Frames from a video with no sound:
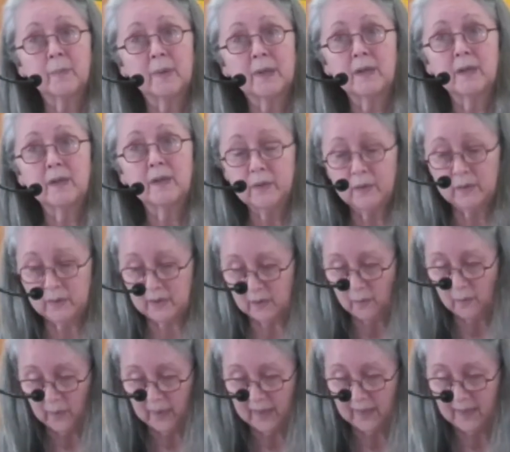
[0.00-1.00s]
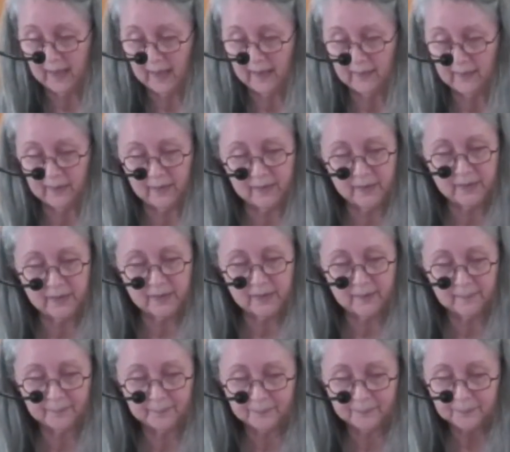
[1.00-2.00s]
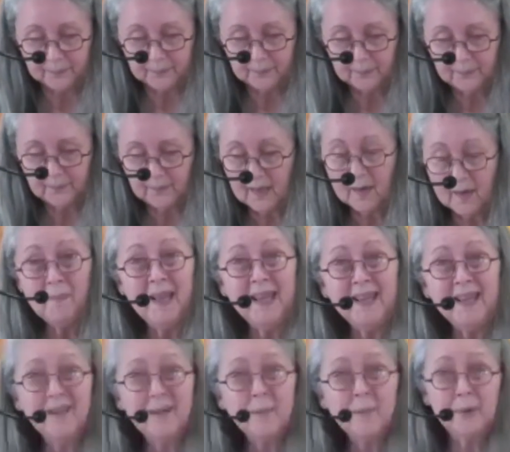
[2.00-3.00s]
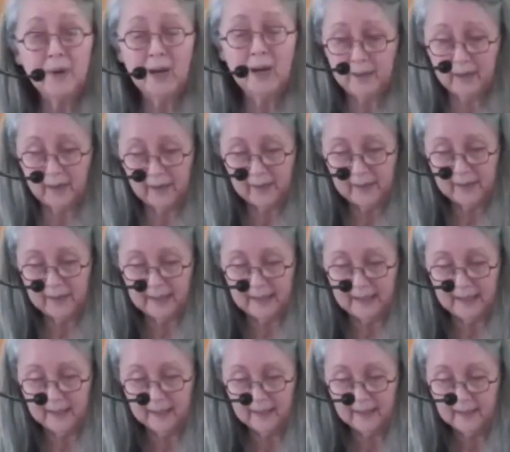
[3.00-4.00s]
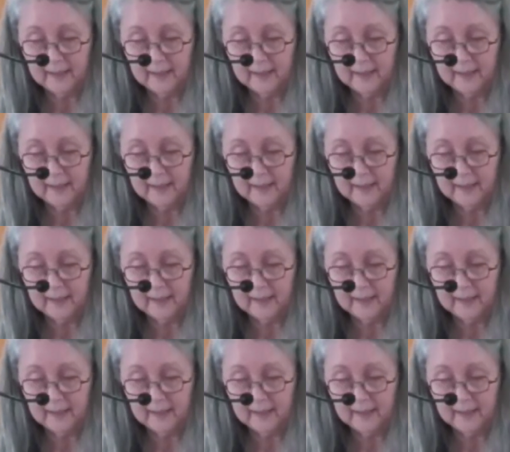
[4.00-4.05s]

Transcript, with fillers: but do it with others. Make it a priority.